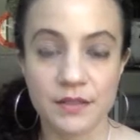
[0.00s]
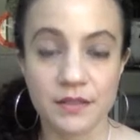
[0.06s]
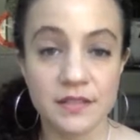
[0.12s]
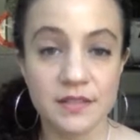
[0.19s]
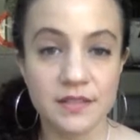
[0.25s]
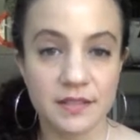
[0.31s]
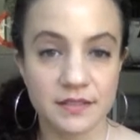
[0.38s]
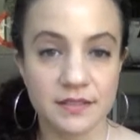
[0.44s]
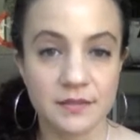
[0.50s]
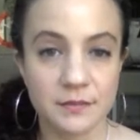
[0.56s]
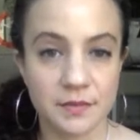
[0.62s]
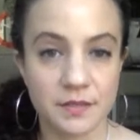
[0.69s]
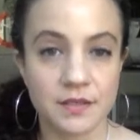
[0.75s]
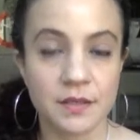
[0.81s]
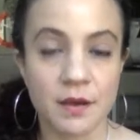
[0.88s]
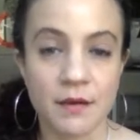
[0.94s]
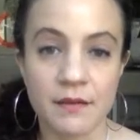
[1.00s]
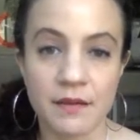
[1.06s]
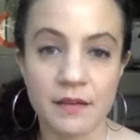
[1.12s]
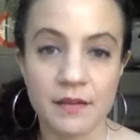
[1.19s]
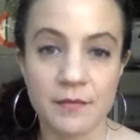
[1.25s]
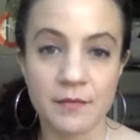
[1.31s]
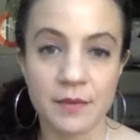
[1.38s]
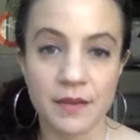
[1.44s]
this lesson, we're talking
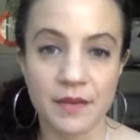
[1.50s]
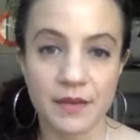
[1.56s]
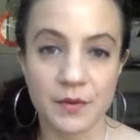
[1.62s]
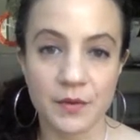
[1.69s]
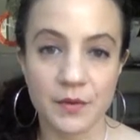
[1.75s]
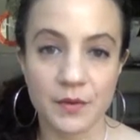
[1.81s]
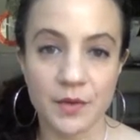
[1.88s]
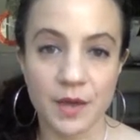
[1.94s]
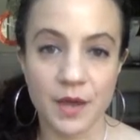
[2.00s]
about